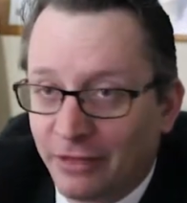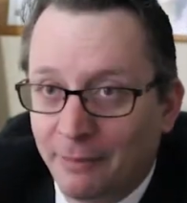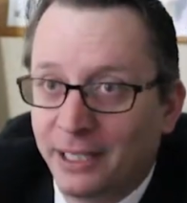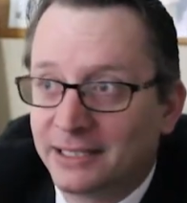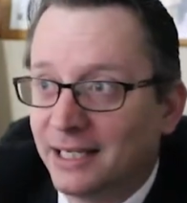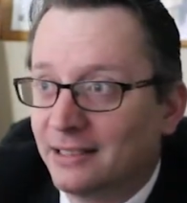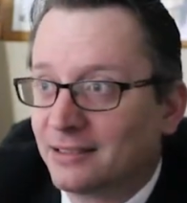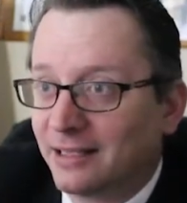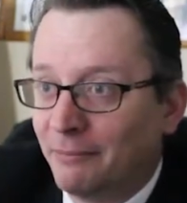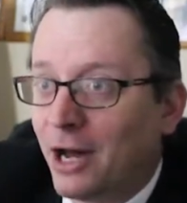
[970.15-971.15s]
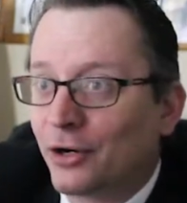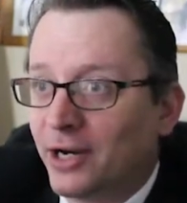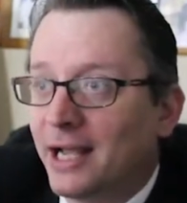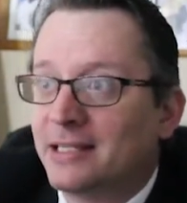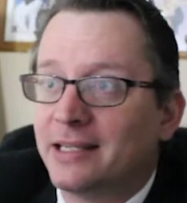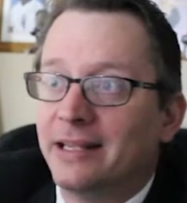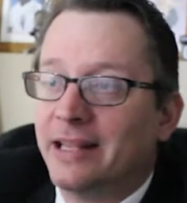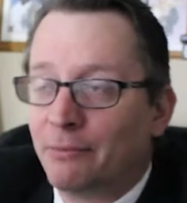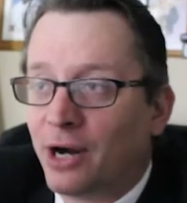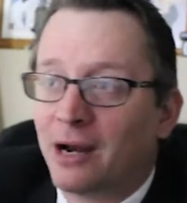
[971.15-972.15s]
If that makes sense. They modernized it
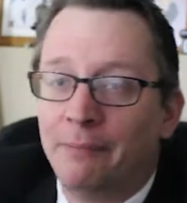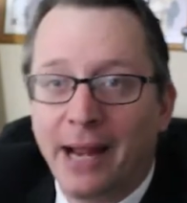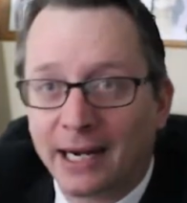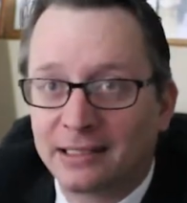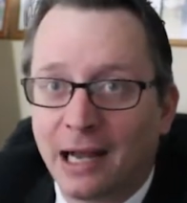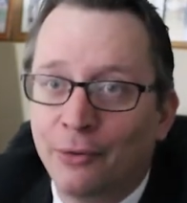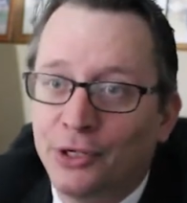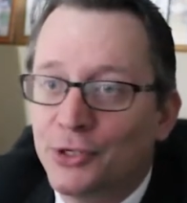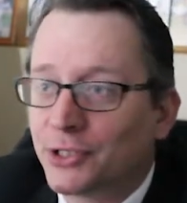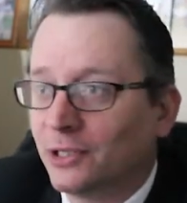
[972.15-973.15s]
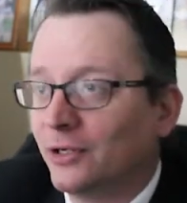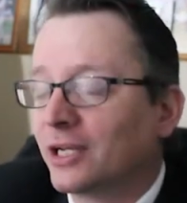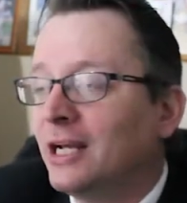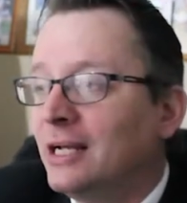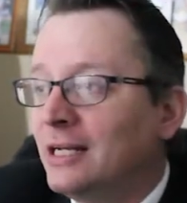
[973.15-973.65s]
and then brought it back to how it used to look.